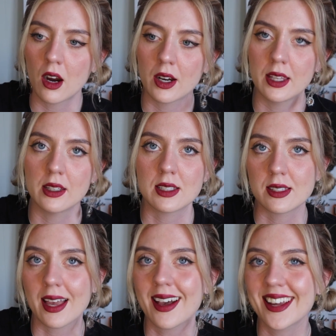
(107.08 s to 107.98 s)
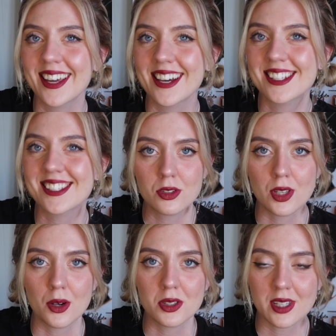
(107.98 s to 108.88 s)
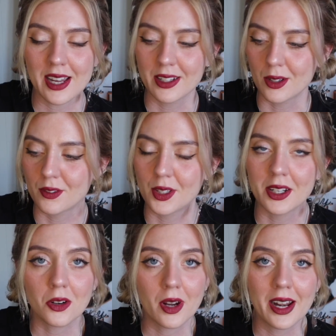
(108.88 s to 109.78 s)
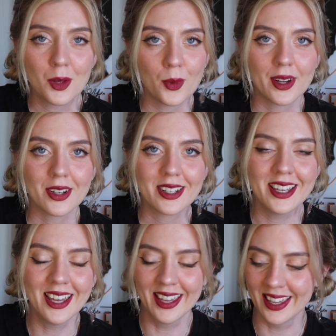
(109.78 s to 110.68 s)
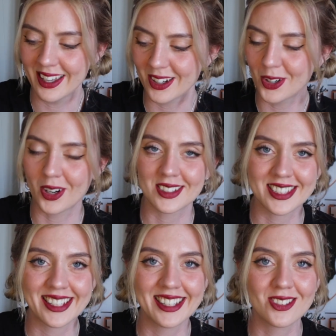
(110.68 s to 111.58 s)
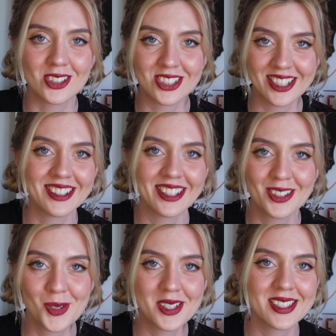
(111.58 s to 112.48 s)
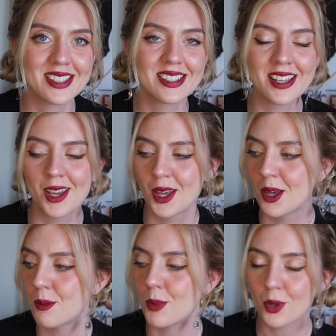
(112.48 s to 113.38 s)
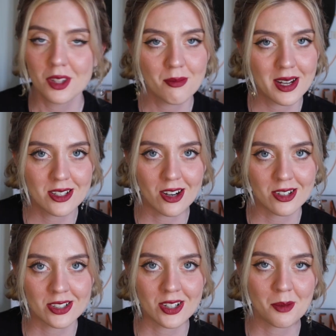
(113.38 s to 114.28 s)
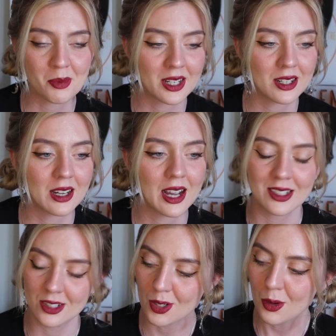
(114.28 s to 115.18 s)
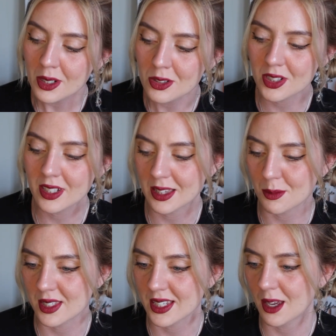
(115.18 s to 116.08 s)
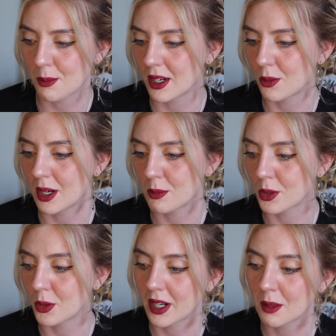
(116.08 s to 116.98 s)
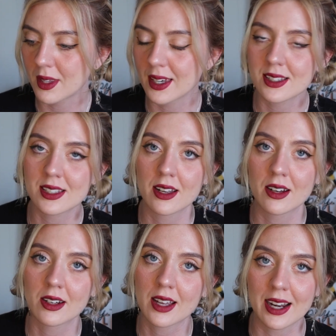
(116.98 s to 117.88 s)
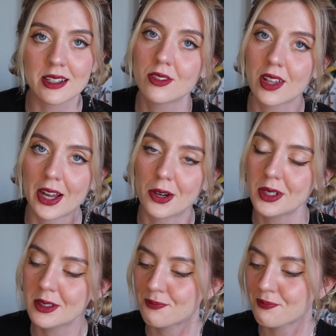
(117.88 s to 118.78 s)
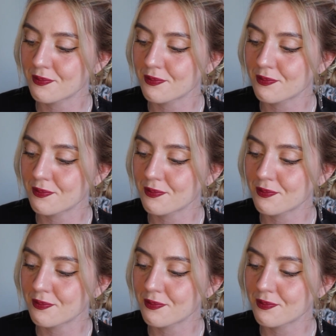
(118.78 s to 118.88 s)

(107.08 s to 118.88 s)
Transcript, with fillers: are in the set, I guess. Also, side note, if you hear any weird grunting or jingling noises, both of my dogs are up here. I don't usually let them stay up here when I'm recording because they're kind of loud,